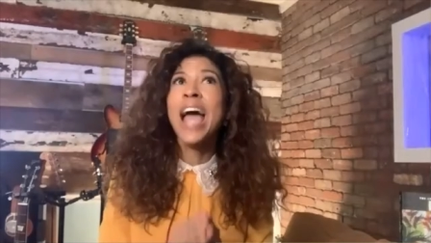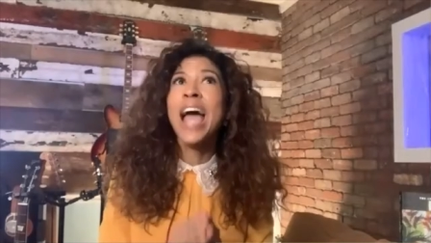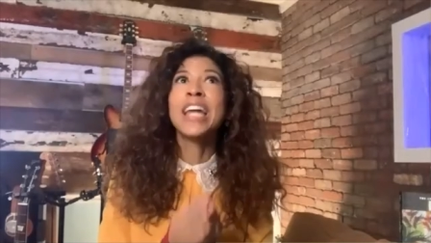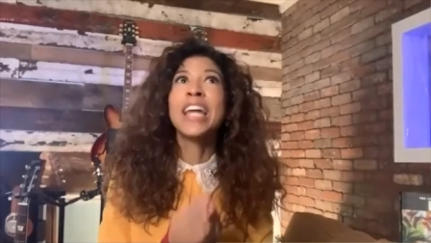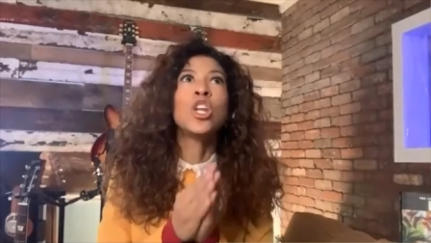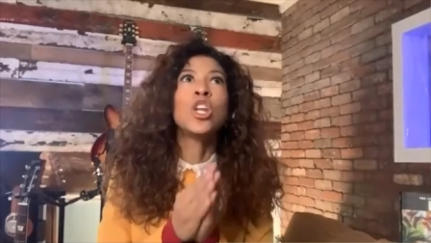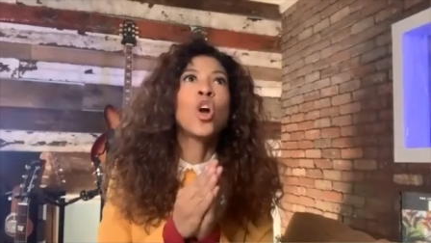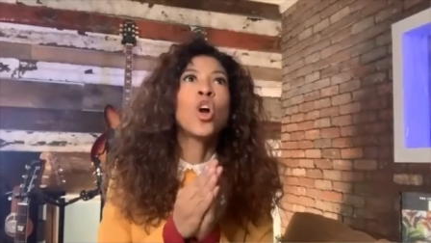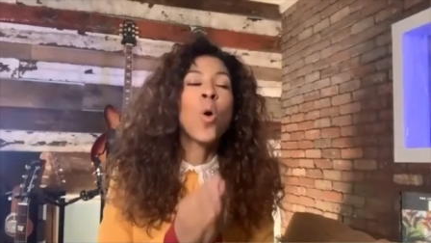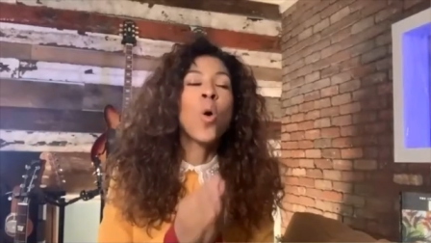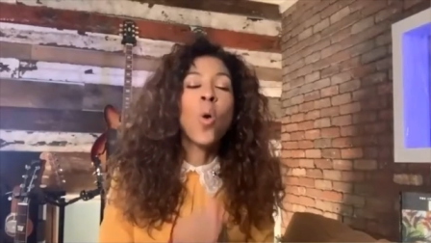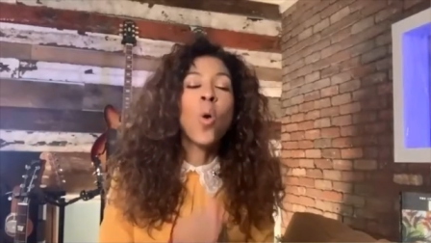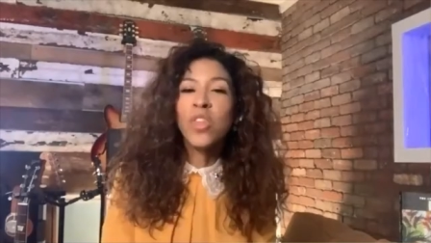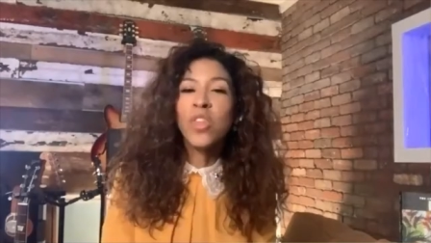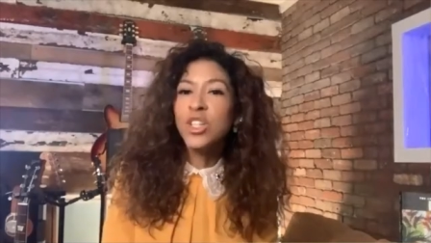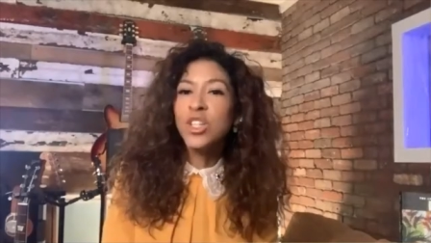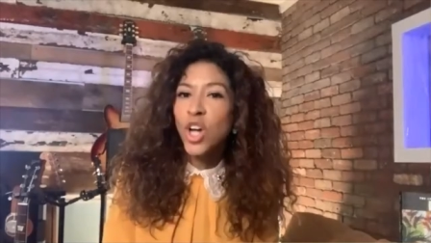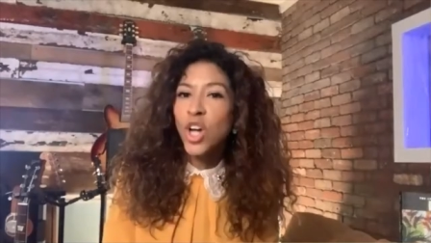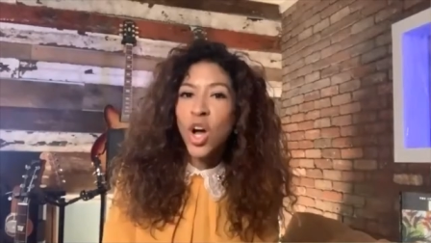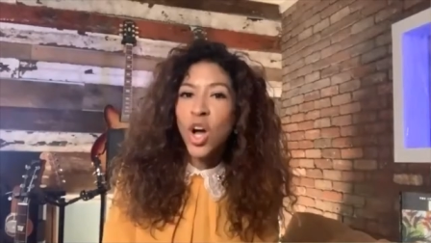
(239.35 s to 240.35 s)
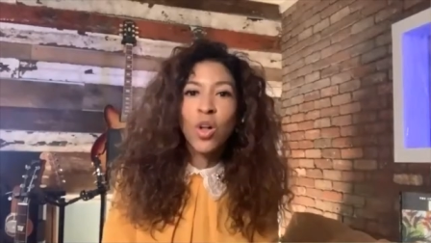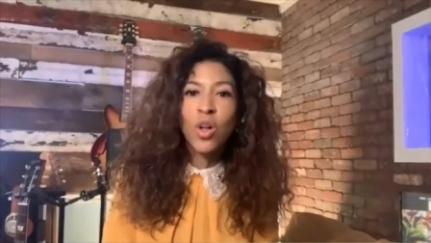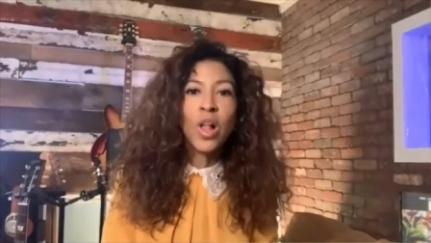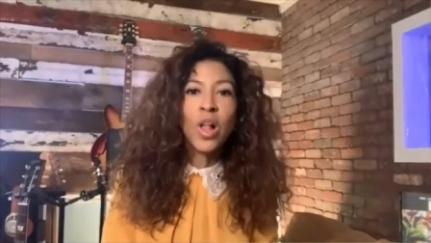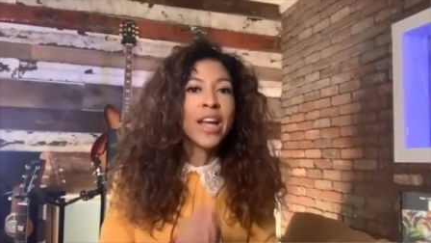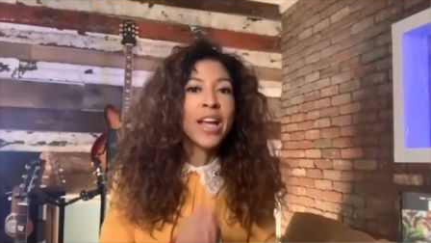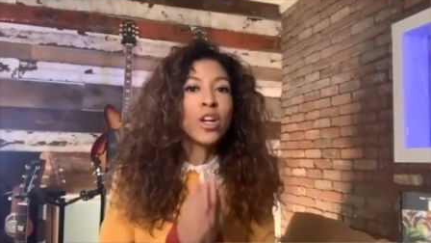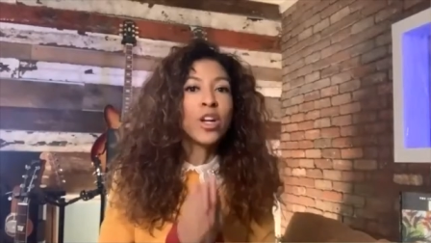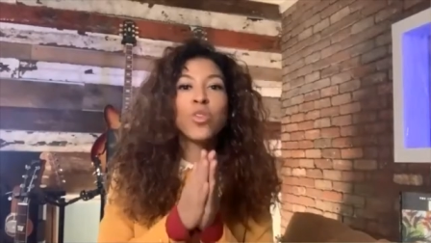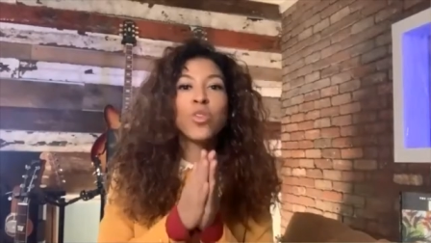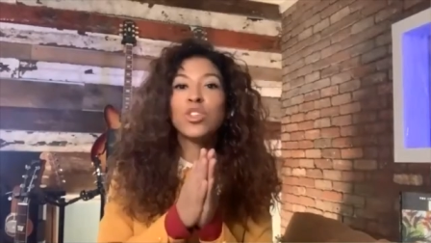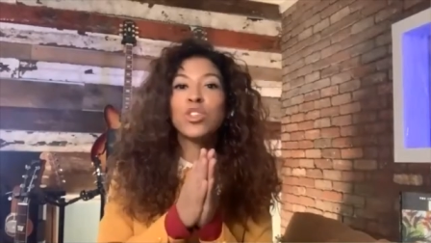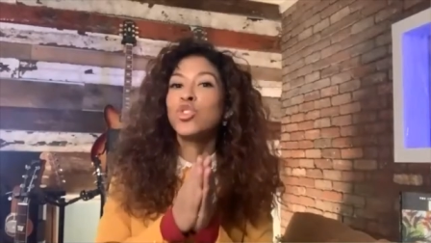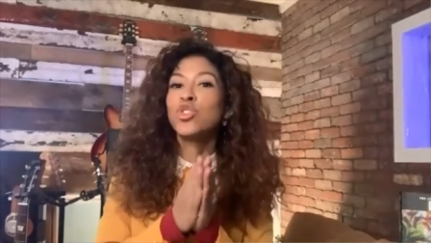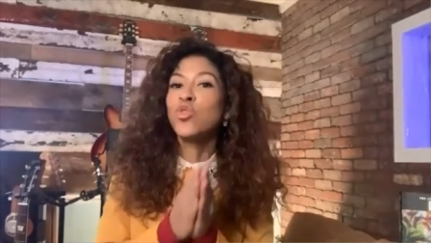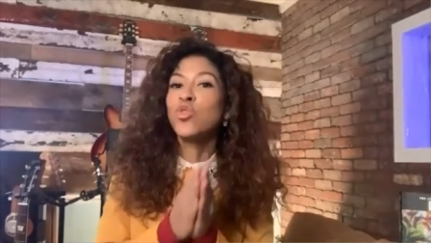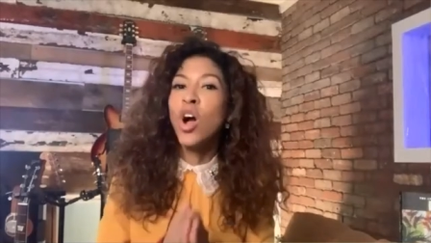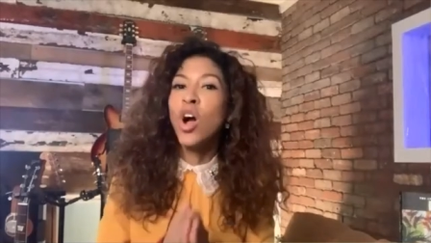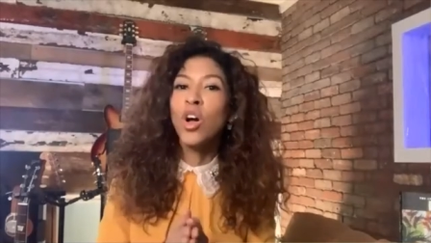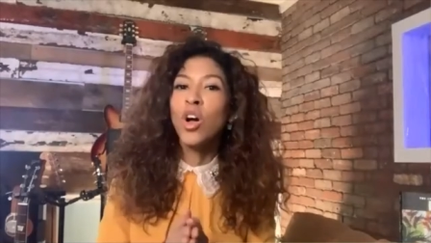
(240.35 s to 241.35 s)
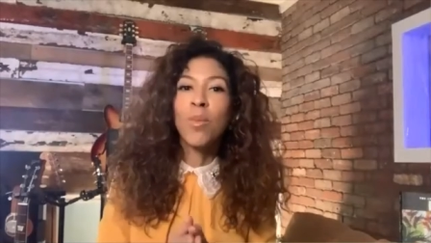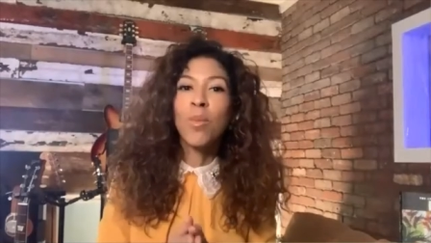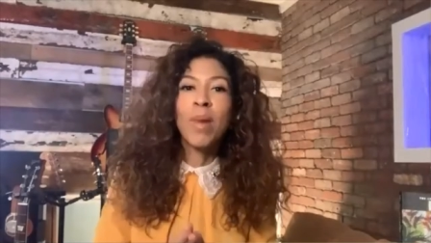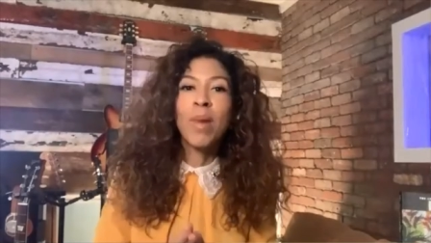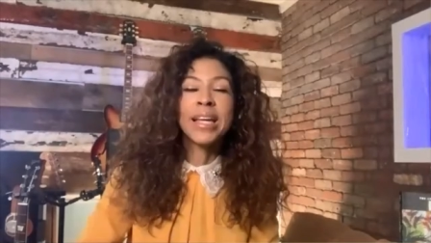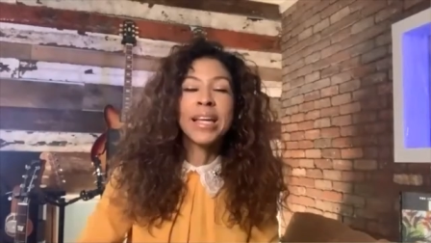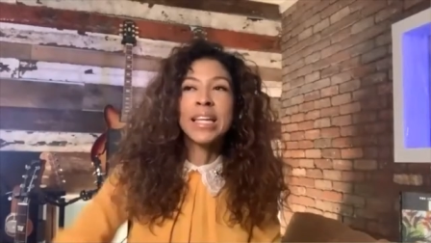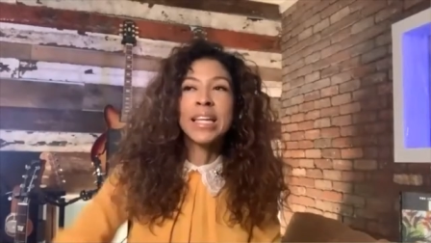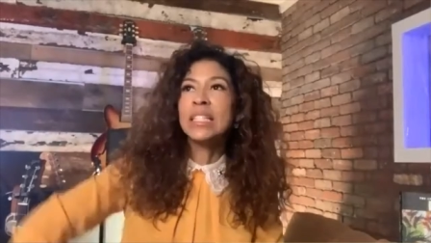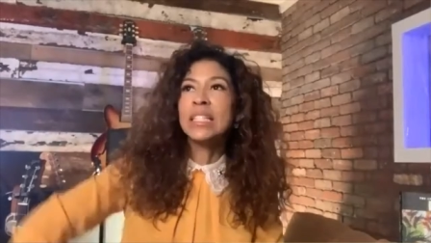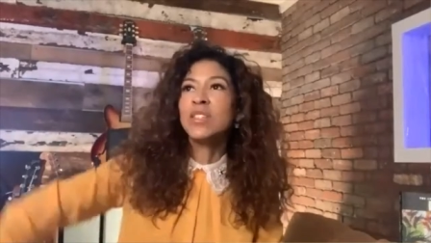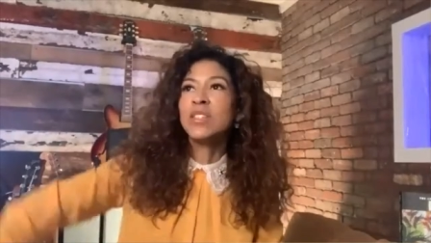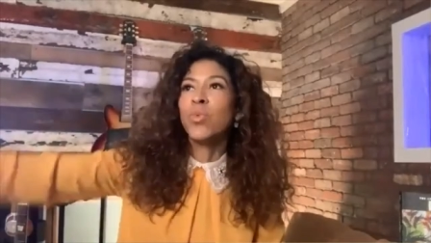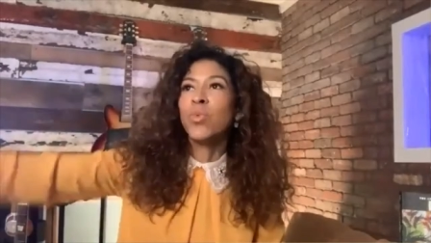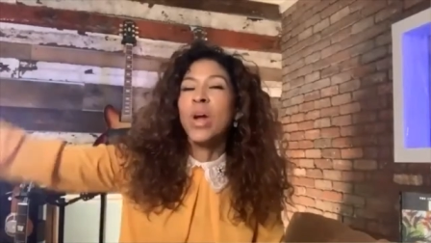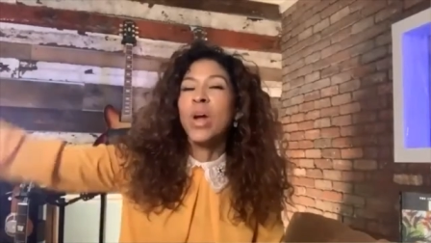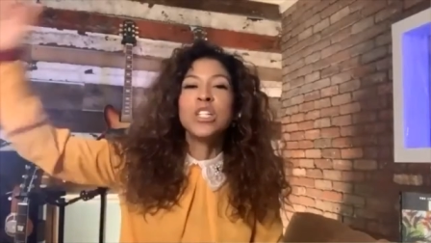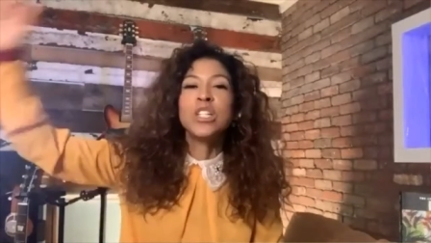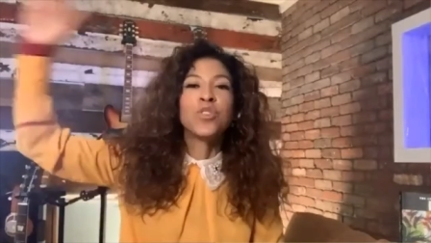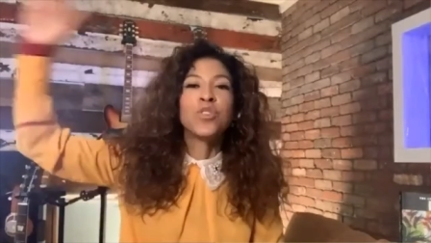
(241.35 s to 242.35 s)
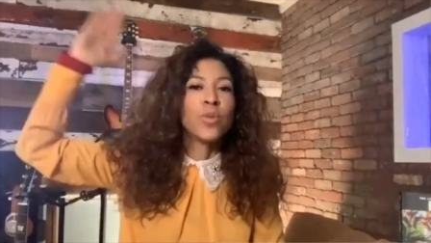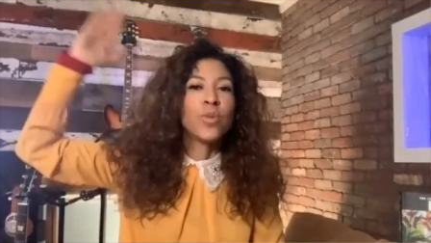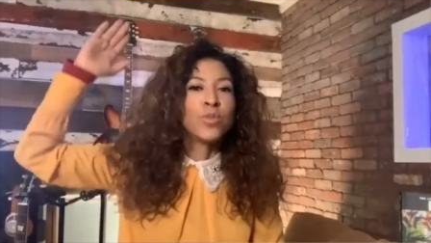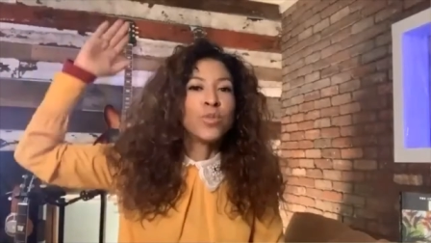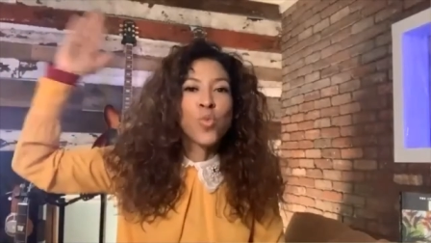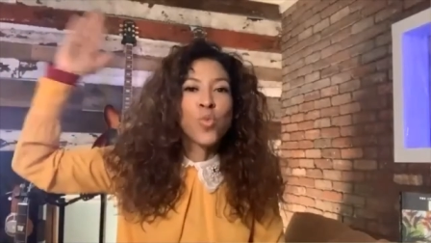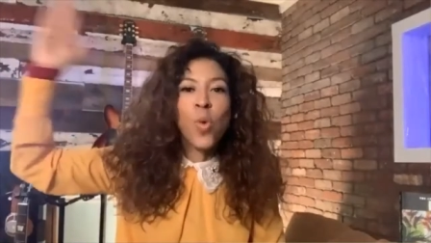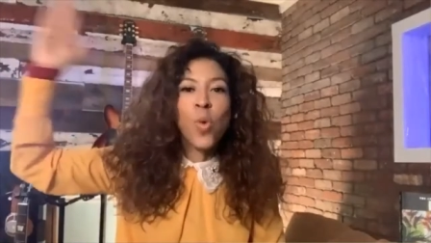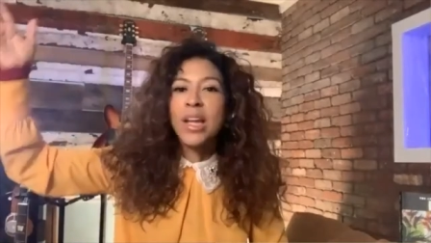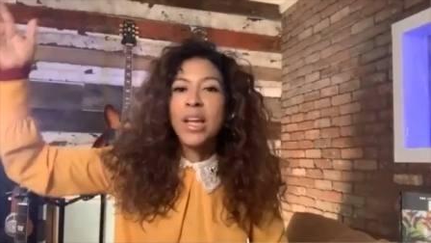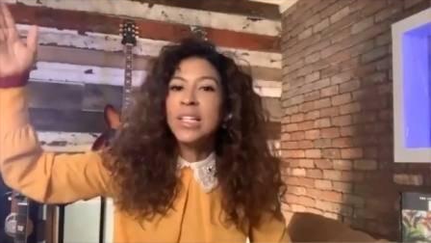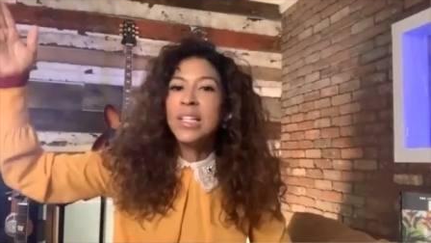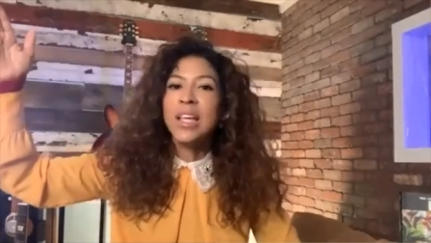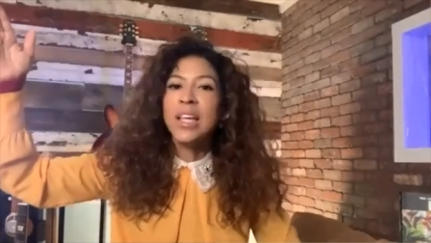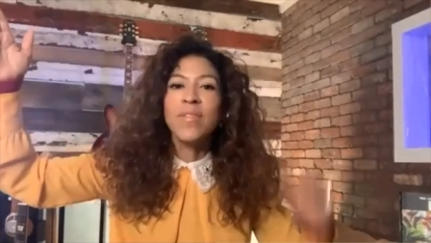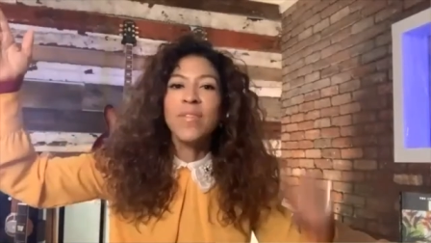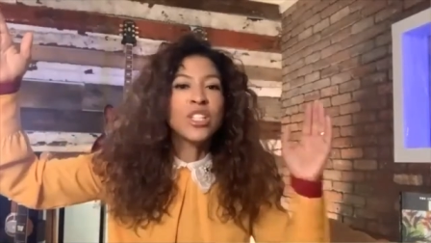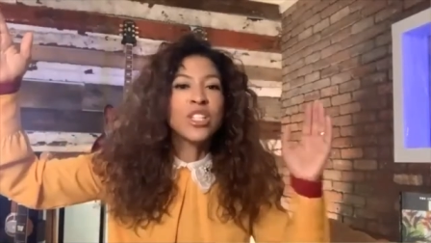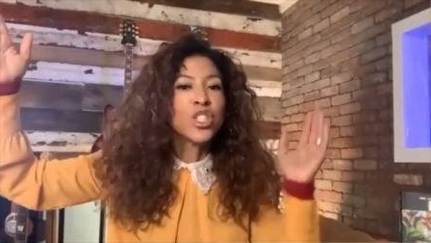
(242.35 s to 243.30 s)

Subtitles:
I know the juggle. I know the struggle. My kids range from 27 to